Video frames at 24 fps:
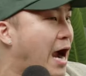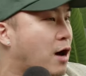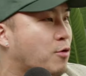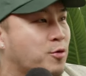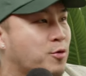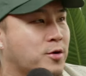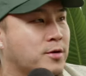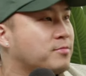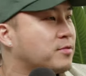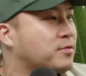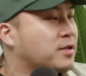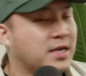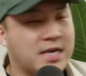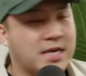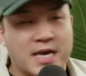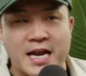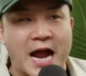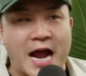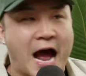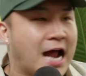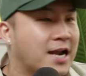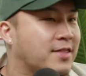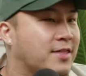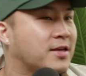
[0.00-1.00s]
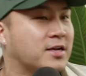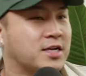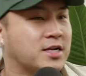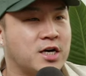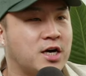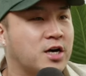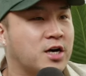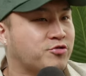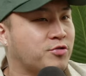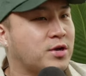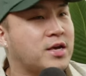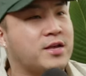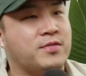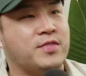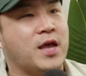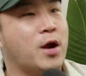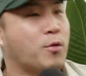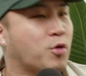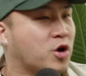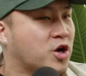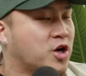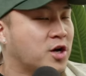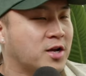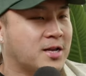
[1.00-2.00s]
or get out of the country and they
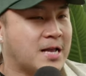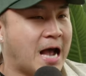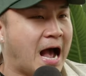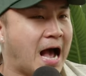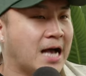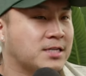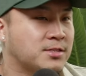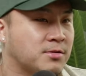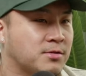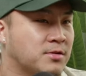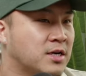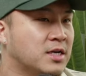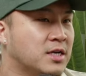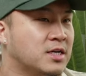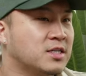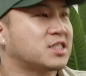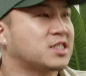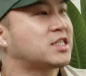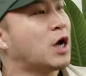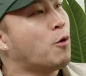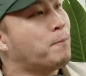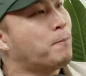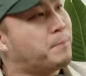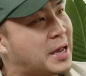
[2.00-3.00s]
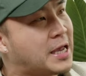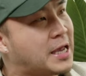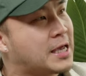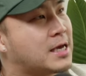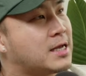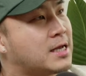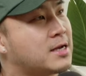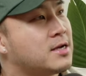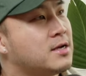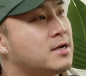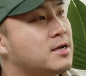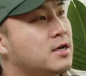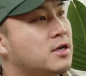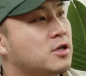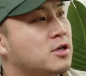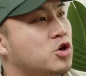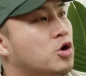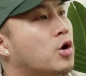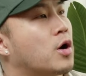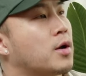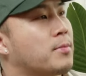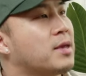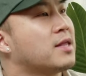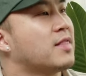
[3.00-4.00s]
were good guys, so be it. You know
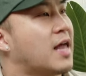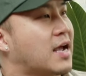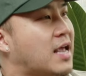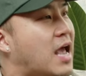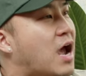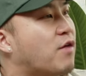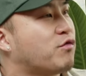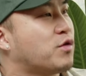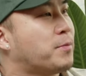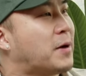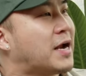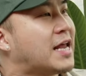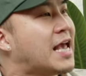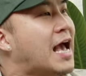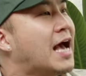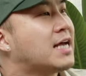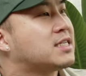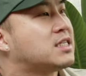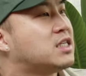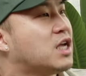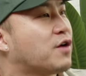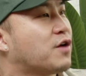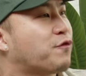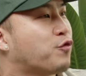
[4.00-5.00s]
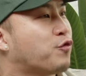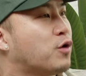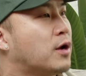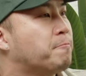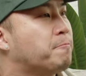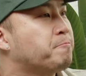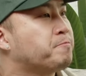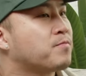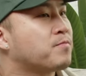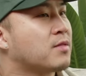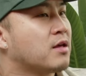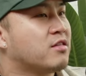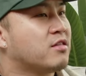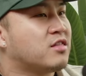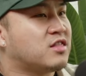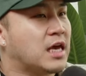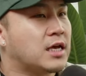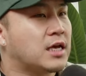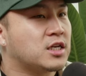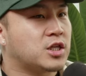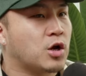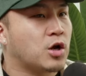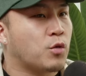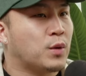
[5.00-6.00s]
what I mean? Like everybody has different
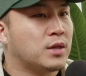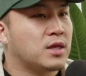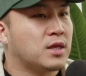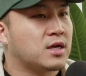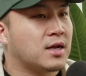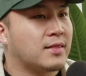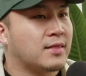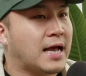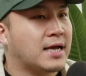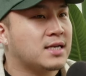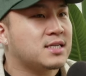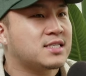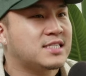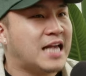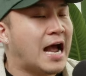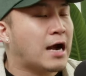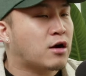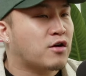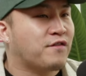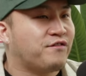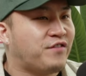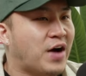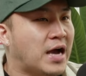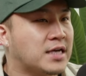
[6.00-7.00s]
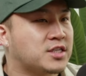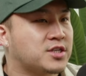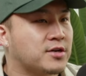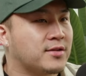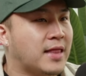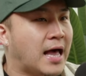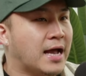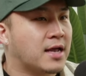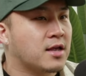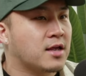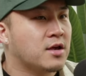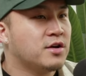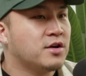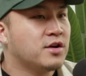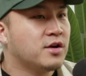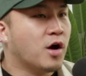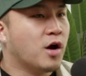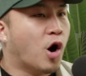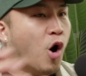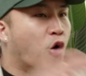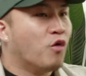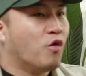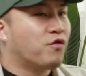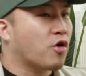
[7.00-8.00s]
things they're willing to like sacrifice or like
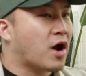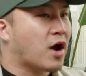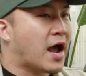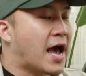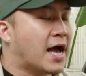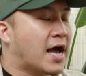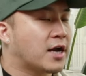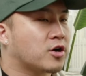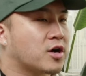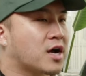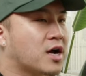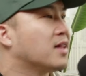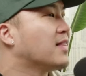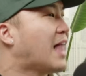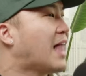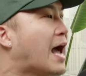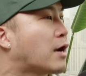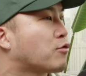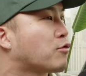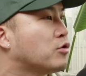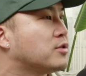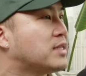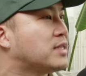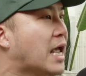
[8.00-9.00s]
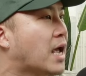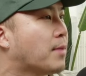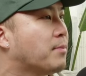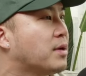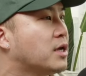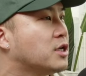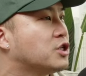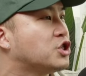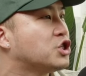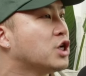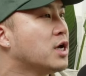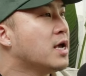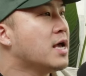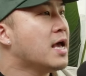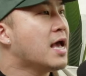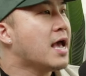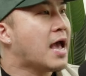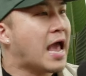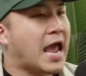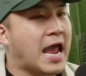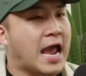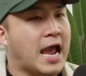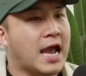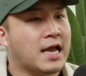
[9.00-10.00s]
overhead or collateral damage.
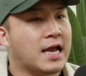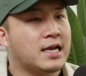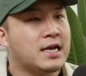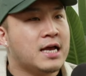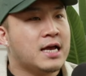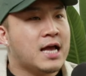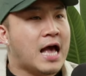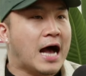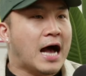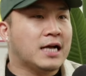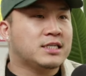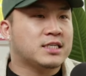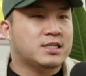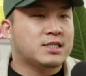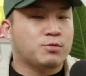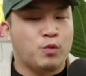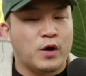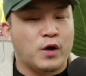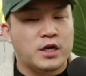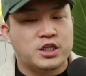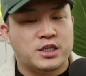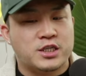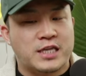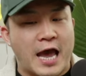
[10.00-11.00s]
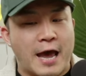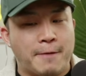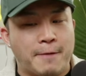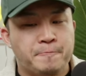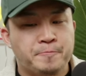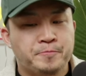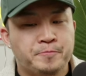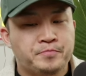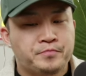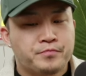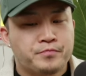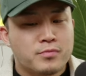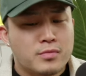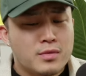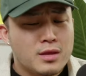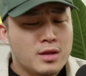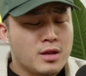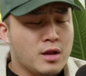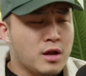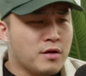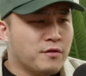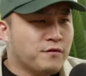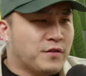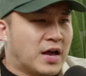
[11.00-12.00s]
And I just wish that,
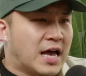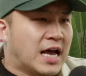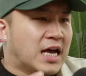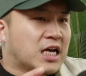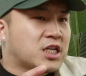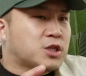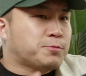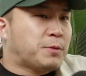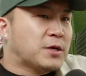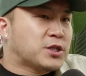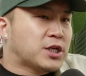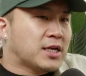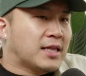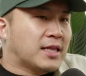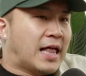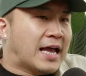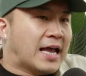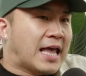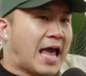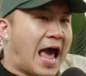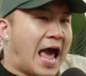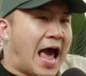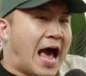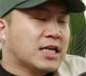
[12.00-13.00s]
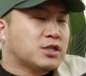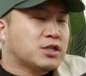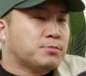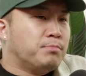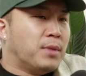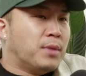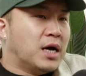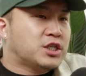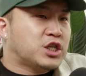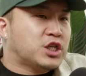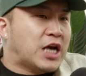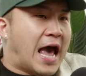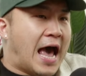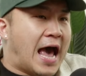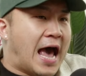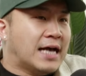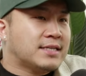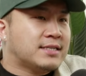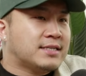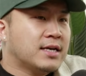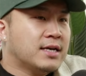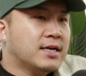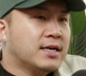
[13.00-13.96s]
especially like as much as